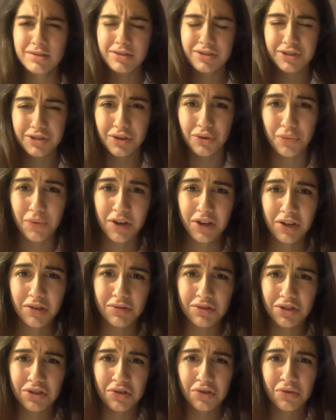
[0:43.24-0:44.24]
So what do
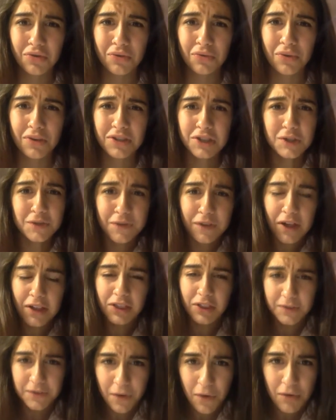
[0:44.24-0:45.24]
you do once you fill
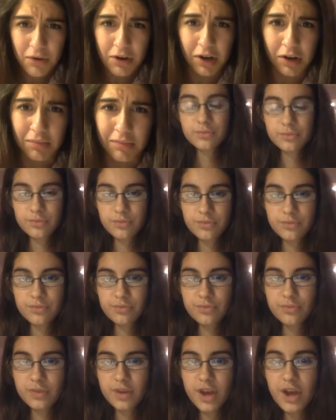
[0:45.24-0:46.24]
out the form?
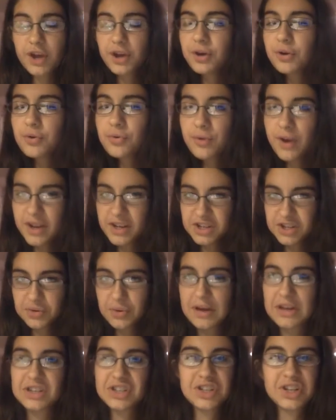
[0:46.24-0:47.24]
Great
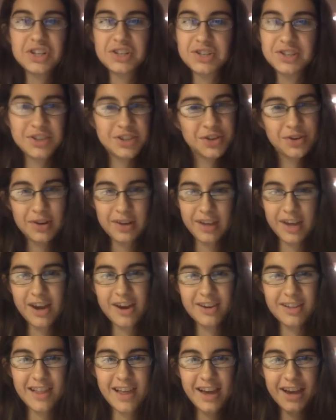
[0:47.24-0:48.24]
question, student
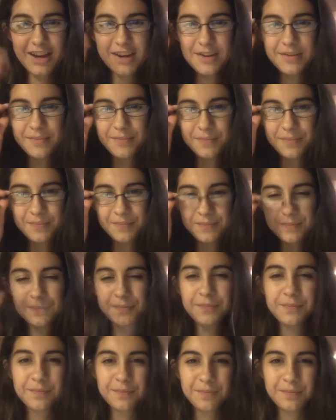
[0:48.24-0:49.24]
Caroline.
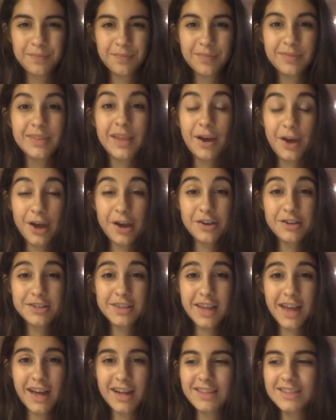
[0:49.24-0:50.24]
Now here's
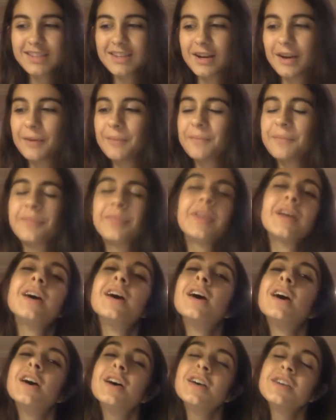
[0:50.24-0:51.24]
the answer.
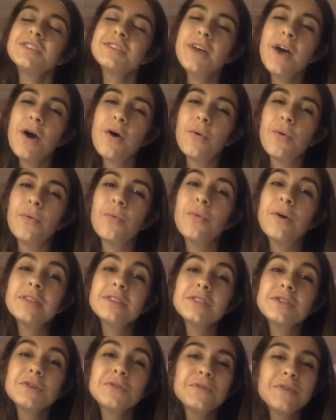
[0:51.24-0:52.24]
So
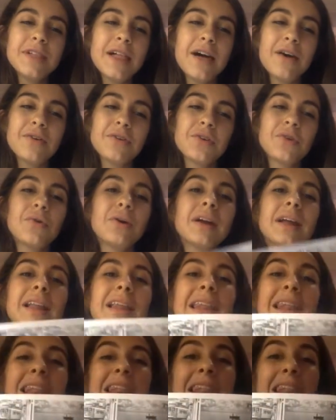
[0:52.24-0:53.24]
once you fill out your
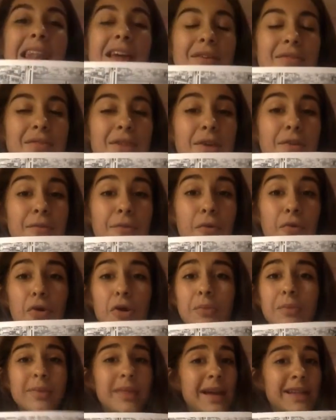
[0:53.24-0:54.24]
lovely
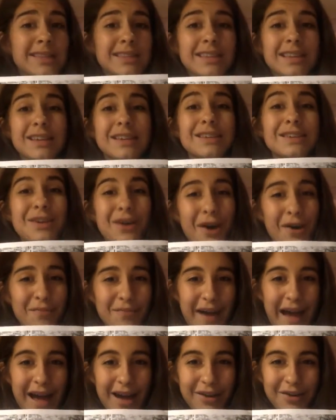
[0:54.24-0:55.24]
form that's not
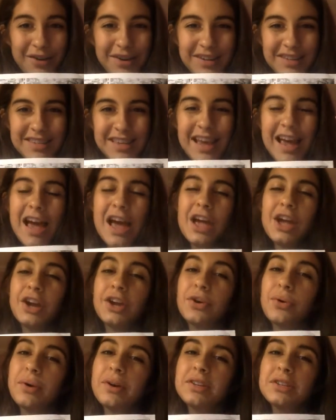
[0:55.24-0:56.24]
backwards,
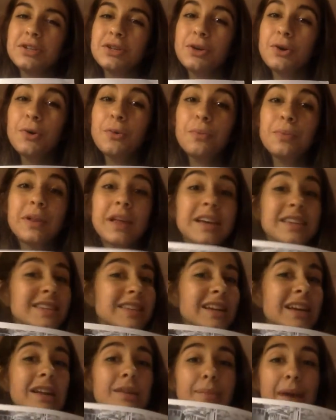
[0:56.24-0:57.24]
you're going to place
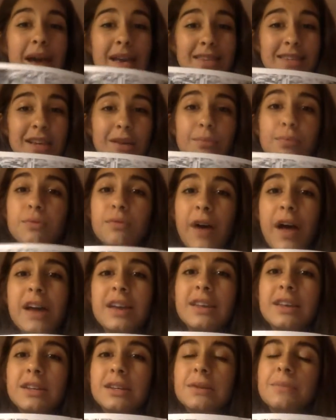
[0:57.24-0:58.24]
it in a basket
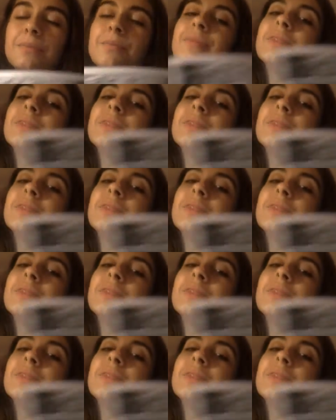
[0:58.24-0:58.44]
provided.